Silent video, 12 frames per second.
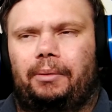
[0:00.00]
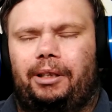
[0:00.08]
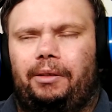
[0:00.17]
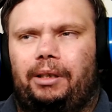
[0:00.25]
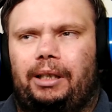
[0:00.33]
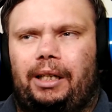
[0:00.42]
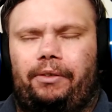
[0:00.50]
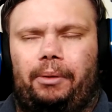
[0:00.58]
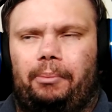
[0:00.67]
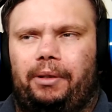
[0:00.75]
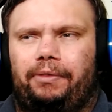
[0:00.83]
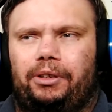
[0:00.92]
Well, I can't
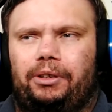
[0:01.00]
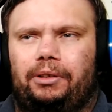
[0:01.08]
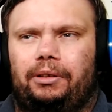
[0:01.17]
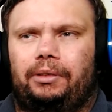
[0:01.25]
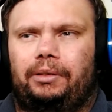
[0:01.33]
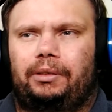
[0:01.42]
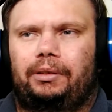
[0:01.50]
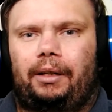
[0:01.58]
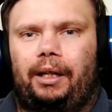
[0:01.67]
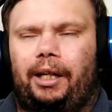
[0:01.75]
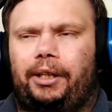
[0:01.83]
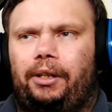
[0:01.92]
remember for sure.
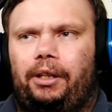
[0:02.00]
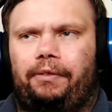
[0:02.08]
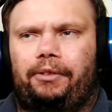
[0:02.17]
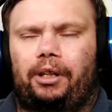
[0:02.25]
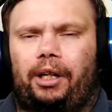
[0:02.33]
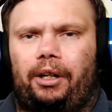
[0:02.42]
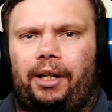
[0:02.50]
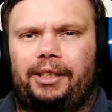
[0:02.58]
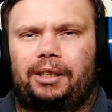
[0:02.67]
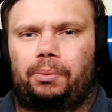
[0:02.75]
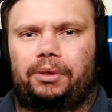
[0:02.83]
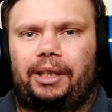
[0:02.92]
And I don't know if
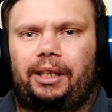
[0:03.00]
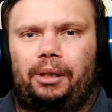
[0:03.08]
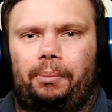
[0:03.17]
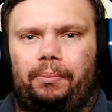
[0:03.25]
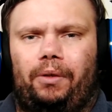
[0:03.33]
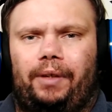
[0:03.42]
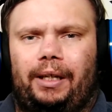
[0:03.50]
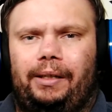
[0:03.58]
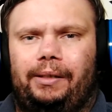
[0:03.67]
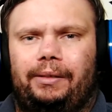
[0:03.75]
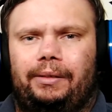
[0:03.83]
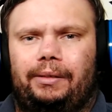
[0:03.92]
Dionysus was in the movie.